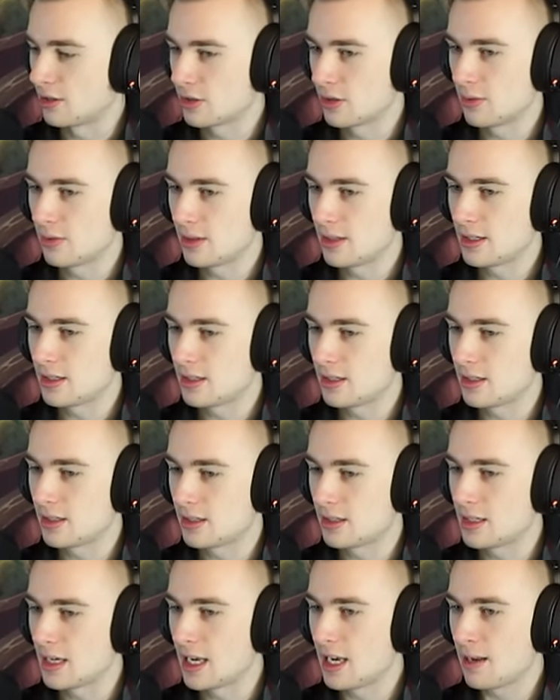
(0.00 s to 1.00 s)
So this is the
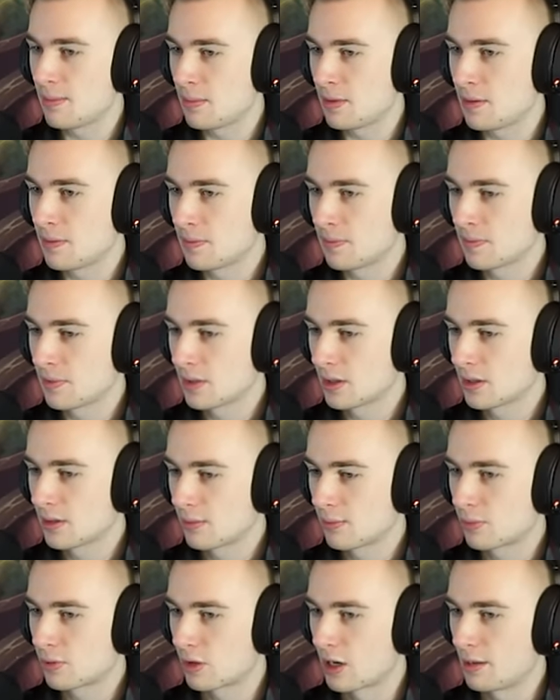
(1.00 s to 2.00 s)
same
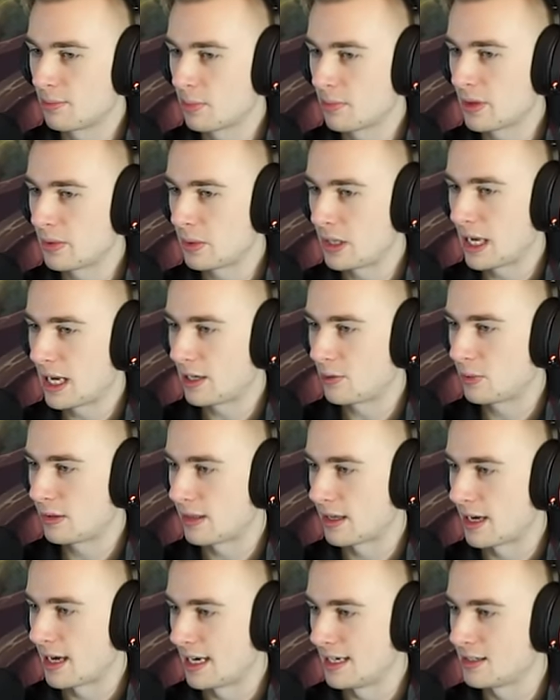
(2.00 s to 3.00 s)
problem that we had with
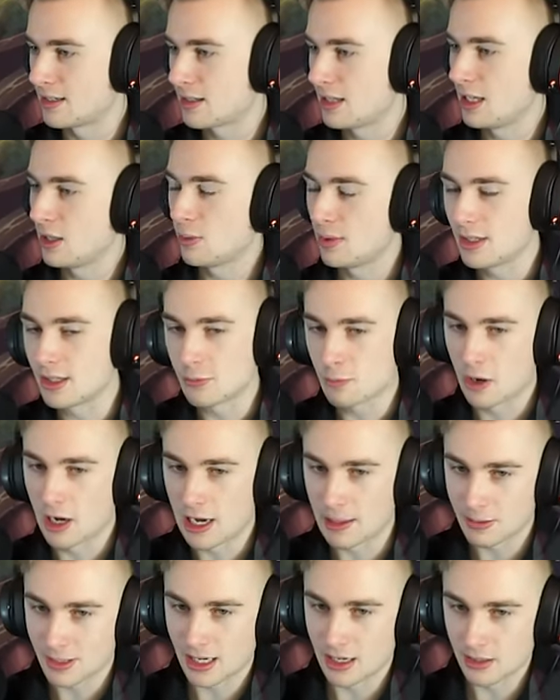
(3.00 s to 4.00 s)
the ice thing. When this
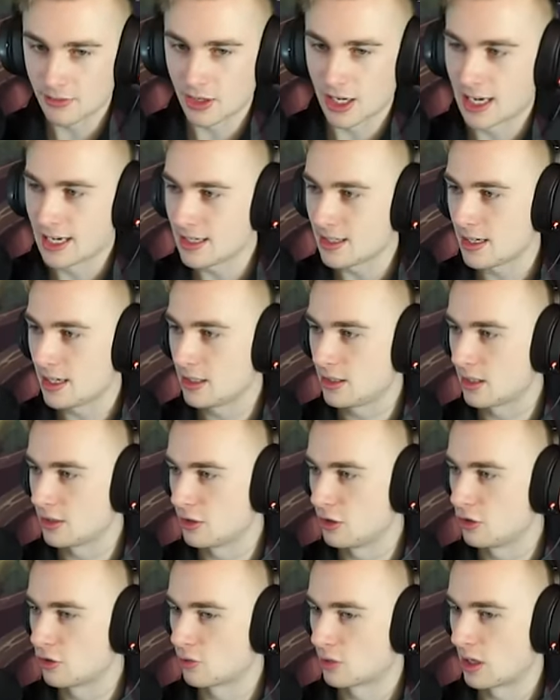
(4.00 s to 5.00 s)
pops out of ice, it
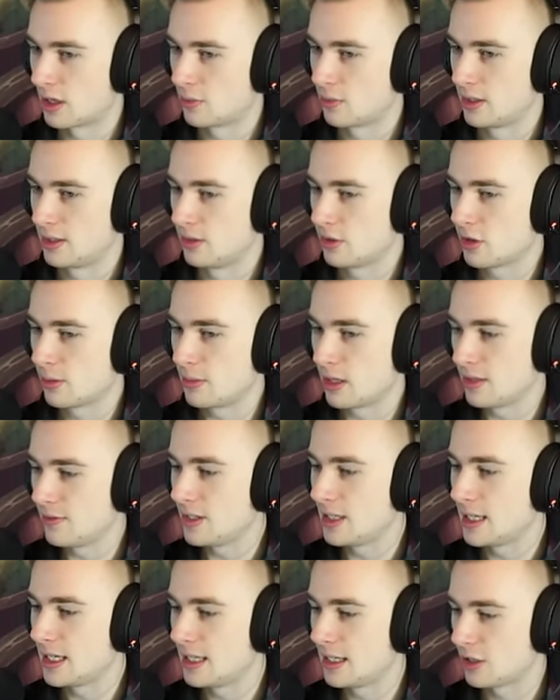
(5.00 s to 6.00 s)
doesn't draw one. So I'm not
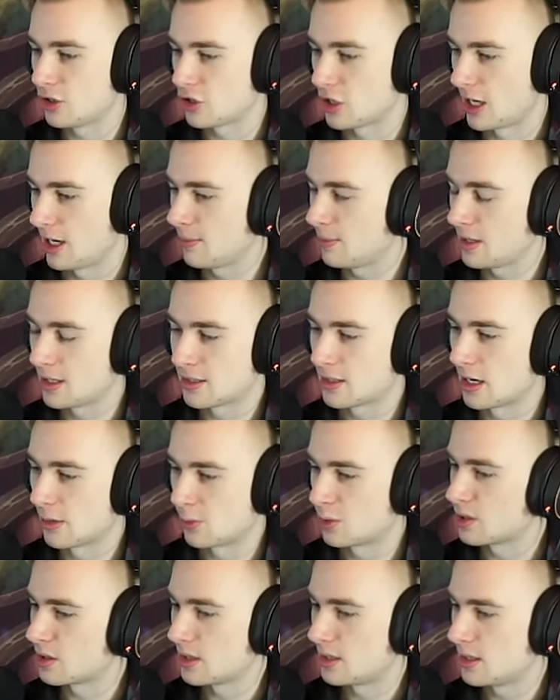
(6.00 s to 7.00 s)
even getting a champ. It's not
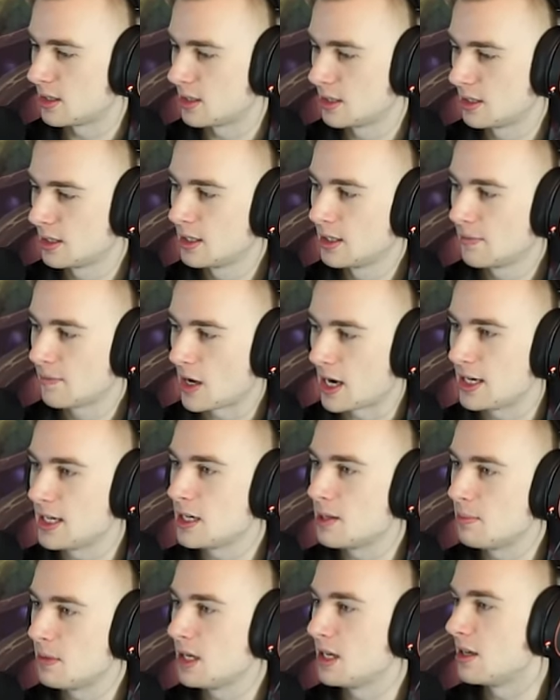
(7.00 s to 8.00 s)
worth it. I need
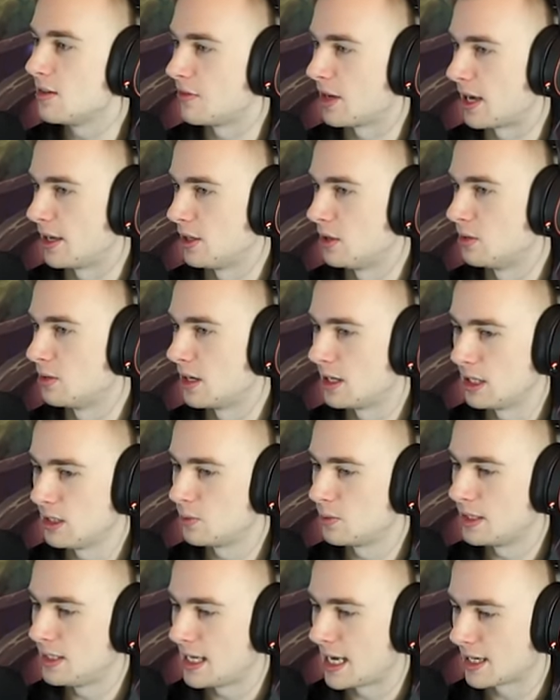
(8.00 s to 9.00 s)
immediate value. I need to
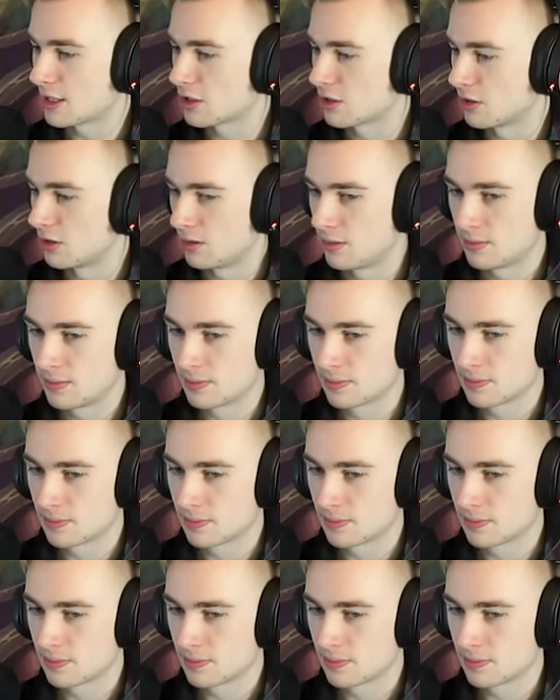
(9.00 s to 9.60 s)
win next turn.